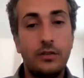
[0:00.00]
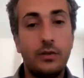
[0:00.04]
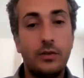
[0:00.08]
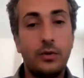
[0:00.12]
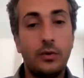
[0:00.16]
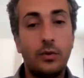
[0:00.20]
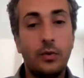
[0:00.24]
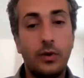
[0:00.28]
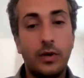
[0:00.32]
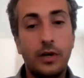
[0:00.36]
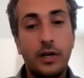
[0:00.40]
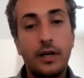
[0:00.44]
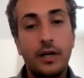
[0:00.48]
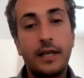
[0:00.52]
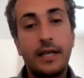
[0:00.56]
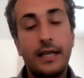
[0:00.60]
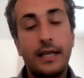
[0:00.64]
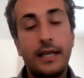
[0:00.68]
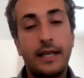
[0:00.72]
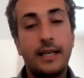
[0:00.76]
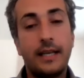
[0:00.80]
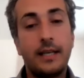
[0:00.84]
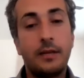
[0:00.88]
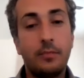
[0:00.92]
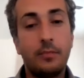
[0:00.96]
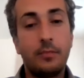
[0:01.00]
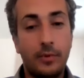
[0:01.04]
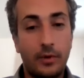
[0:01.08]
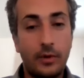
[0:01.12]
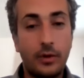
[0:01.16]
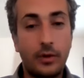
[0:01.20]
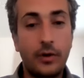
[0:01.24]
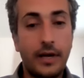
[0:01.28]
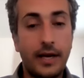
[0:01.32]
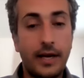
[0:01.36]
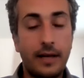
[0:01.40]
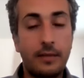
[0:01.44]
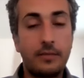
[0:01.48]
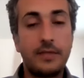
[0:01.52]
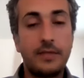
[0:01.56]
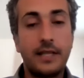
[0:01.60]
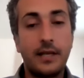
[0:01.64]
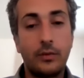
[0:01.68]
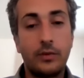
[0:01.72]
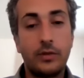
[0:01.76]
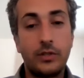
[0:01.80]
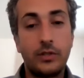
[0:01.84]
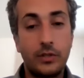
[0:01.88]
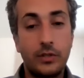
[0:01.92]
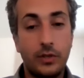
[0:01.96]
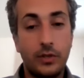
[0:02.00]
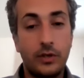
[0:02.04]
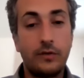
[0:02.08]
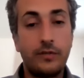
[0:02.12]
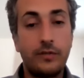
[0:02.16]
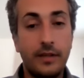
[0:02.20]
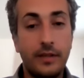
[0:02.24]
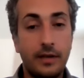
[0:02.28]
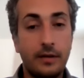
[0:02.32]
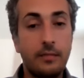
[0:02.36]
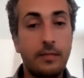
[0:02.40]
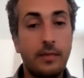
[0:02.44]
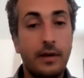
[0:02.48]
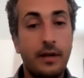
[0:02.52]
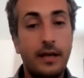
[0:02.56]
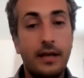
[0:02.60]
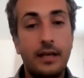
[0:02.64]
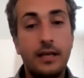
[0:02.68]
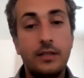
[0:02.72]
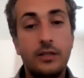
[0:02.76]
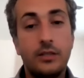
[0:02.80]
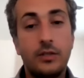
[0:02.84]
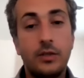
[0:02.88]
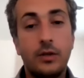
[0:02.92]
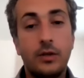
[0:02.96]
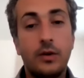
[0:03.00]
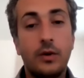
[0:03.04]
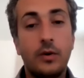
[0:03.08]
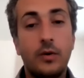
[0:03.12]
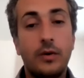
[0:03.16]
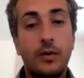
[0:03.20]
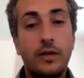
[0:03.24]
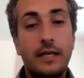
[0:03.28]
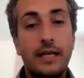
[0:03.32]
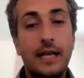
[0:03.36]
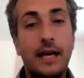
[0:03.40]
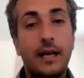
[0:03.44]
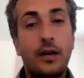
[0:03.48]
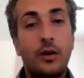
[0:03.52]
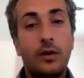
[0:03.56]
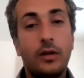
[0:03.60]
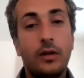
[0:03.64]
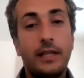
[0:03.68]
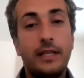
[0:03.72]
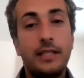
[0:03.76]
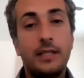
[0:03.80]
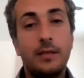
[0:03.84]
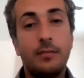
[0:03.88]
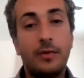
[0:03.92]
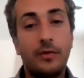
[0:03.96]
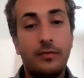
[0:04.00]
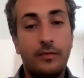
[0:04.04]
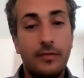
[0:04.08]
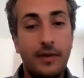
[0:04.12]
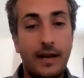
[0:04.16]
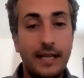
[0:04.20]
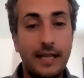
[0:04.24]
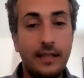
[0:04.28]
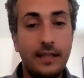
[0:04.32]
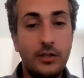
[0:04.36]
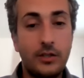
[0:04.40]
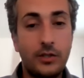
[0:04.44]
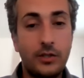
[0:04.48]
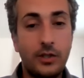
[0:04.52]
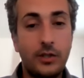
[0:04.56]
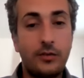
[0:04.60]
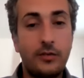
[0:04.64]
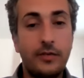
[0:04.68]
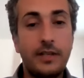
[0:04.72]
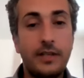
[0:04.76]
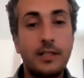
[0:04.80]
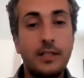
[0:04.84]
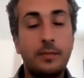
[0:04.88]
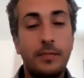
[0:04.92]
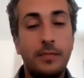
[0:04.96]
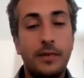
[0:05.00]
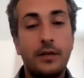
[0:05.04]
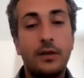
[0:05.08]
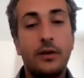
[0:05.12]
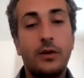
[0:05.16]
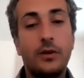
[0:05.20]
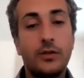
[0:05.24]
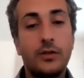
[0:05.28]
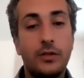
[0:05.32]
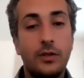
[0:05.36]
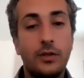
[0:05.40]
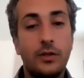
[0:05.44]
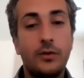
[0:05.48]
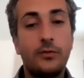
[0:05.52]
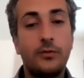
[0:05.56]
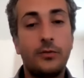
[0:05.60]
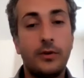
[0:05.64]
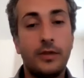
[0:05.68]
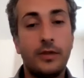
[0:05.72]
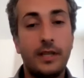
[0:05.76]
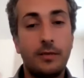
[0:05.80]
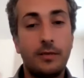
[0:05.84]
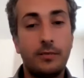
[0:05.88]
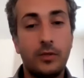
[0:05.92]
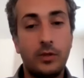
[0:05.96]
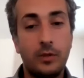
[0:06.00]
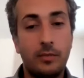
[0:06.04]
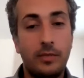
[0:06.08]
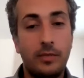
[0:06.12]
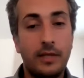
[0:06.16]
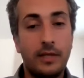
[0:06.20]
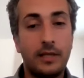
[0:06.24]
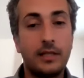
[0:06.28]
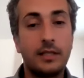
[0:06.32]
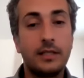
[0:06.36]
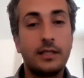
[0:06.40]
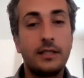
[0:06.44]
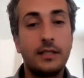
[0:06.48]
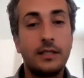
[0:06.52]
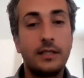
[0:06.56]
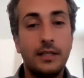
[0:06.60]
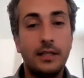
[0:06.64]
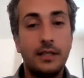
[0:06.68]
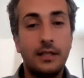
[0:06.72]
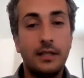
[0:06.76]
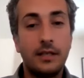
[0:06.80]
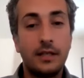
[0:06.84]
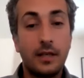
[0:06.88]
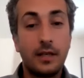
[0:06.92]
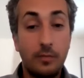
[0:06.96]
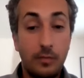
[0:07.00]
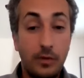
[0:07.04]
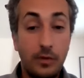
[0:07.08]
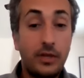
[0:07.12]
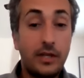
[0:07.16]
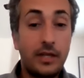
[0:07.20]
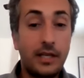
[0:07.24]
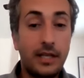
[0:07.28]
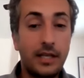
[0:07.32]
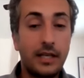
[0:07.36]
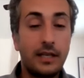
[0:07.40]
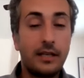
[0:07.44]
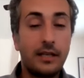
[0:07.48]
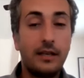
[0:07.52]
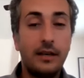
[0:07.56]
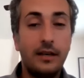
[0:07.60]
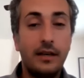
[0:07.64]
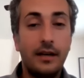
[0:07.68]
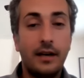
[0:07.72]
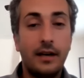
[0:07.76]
to work in programs that would serve them. So not only to provide the service, but also for them to build community.